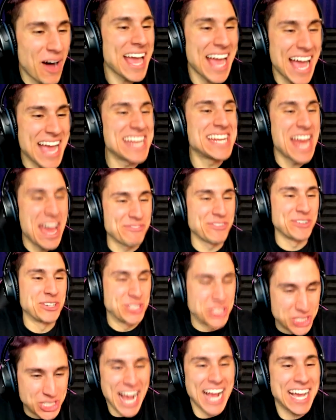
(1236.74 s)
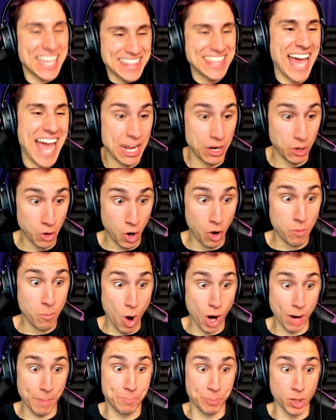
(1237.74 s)
why I never check that. Oh,
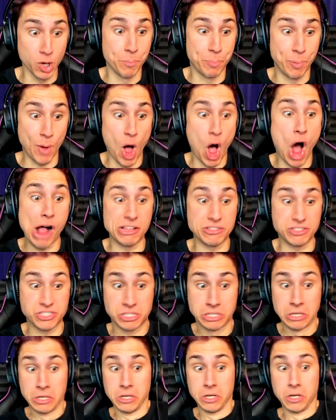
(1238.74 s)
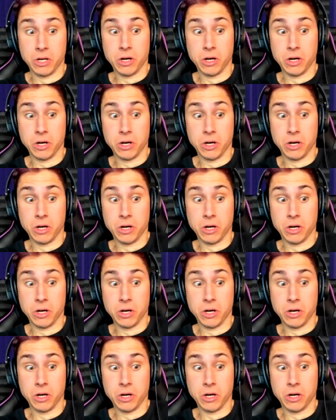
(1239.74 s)
more blue balls.